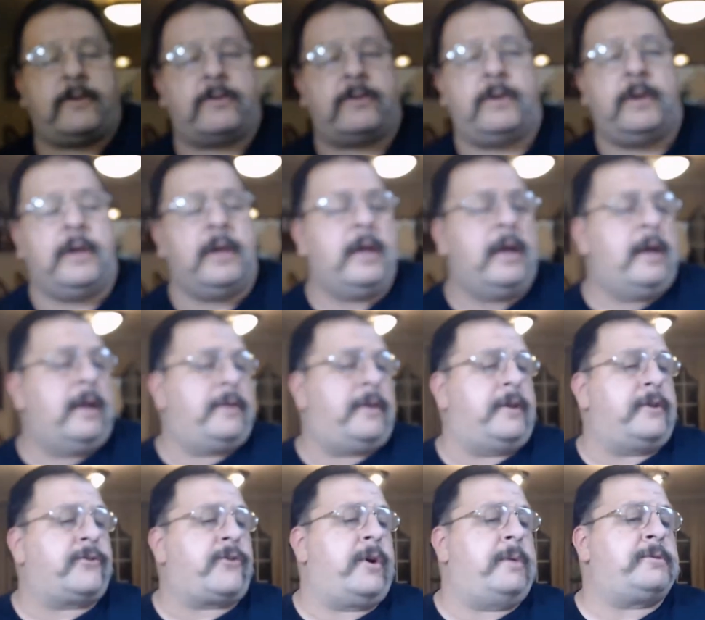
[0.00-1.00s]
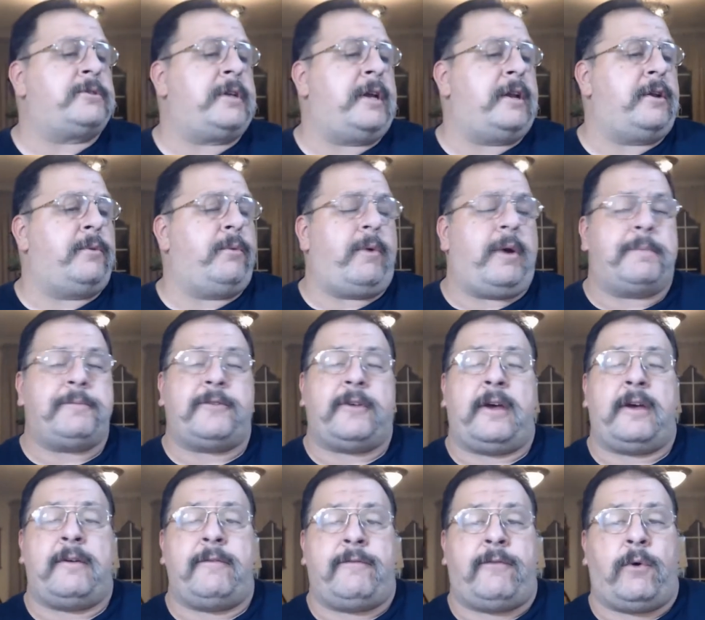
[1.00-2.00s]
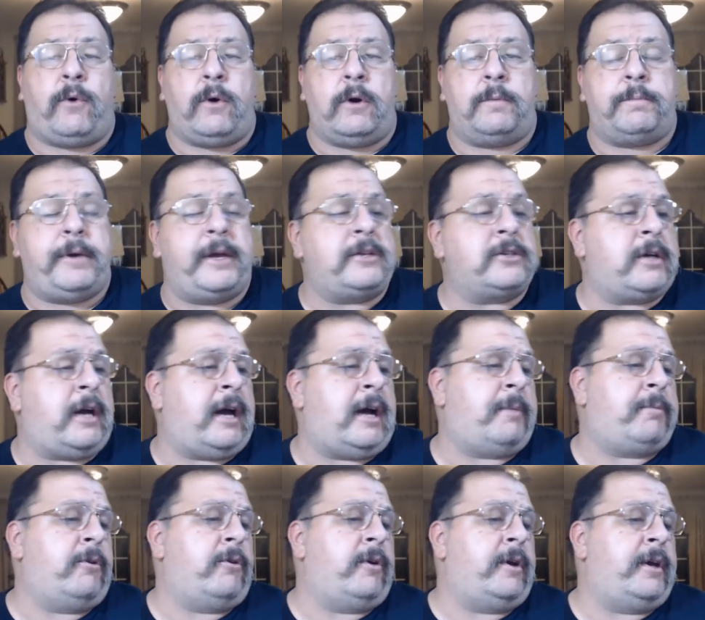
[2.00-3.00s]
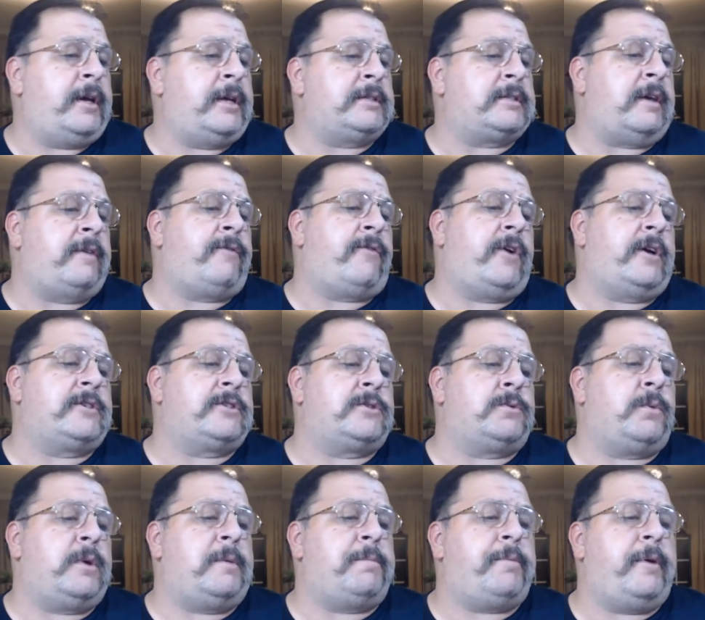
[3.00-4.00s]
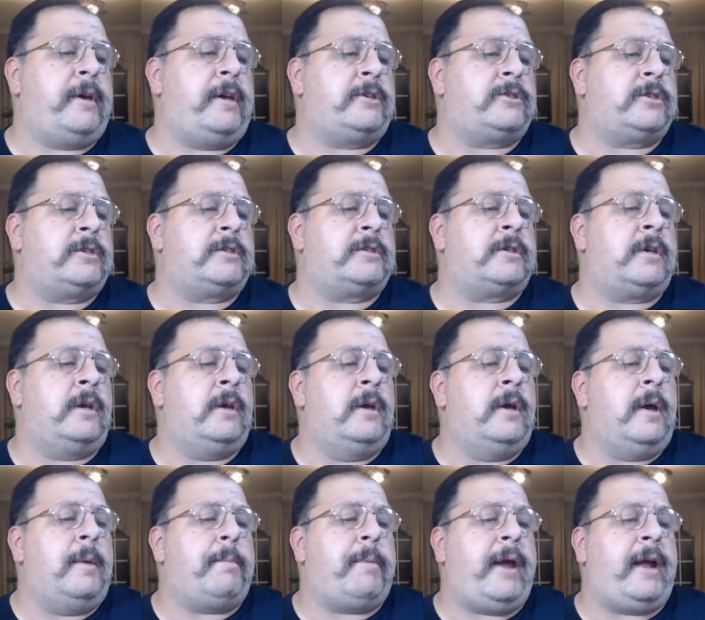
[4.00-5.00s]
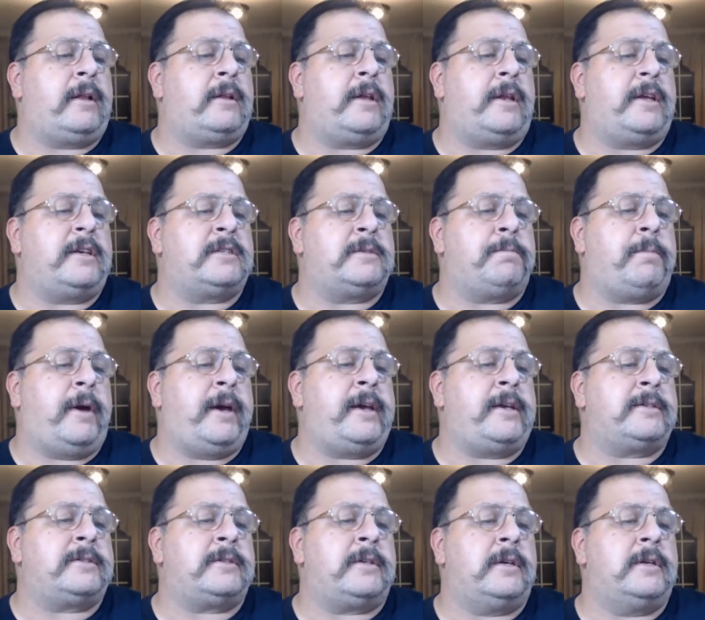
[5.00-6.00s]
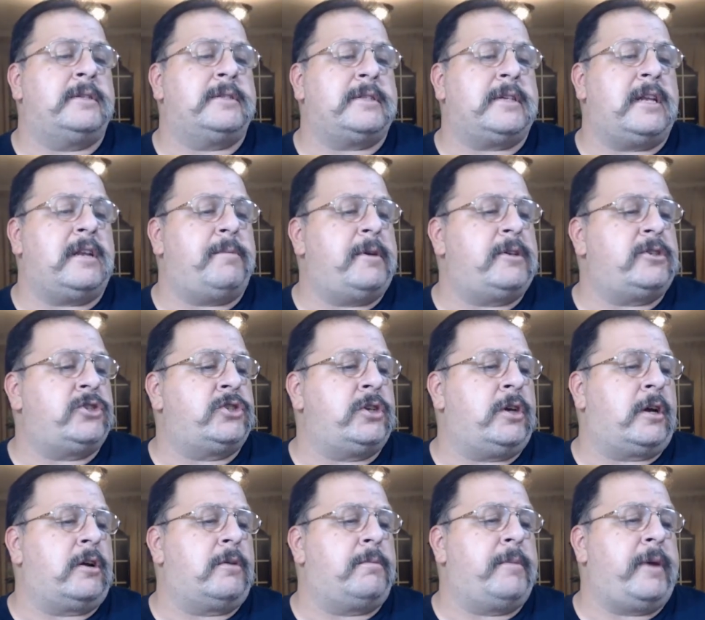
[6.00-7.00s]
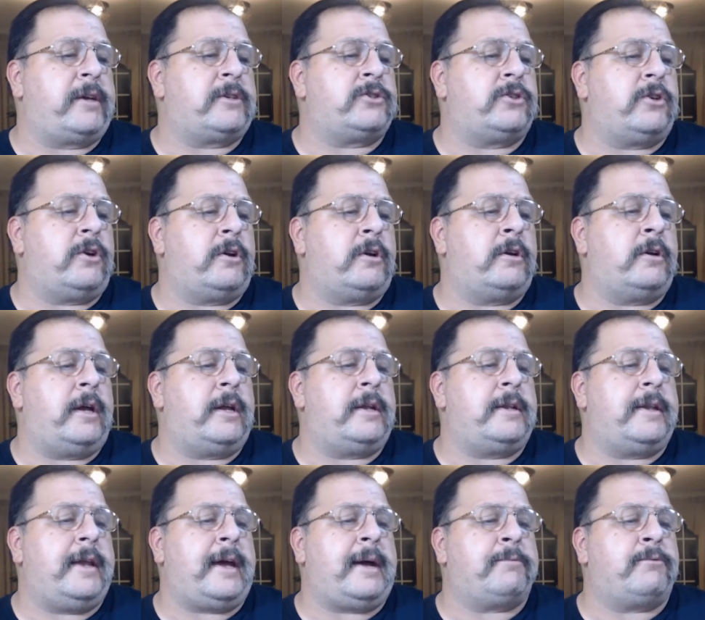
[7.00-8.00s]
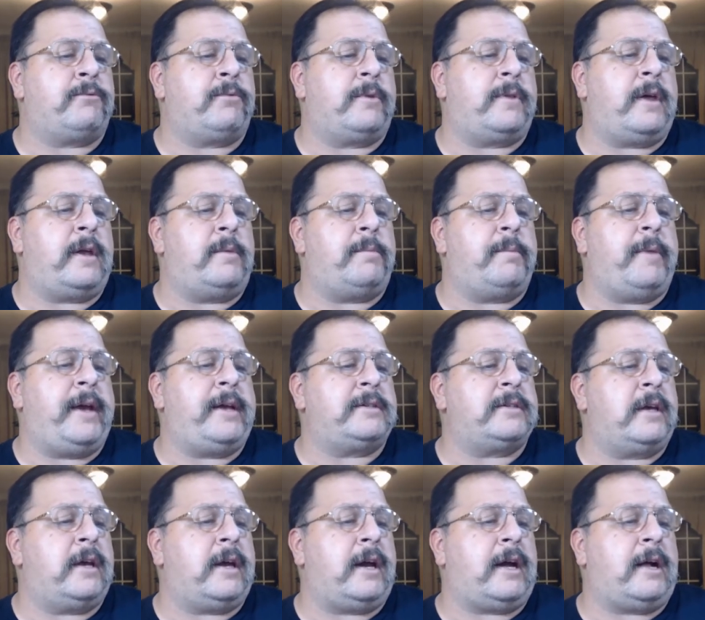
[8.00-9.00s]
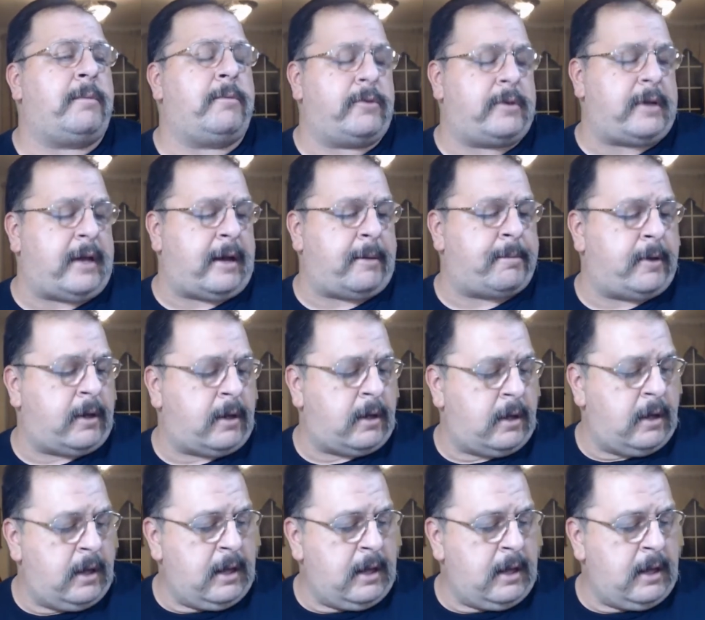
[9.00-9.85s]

So the description on the website for peach cobbler is: a fresh sweet peach is baked in a spiced cinnamon sugar mixture and topped with an amazing cobbler topping.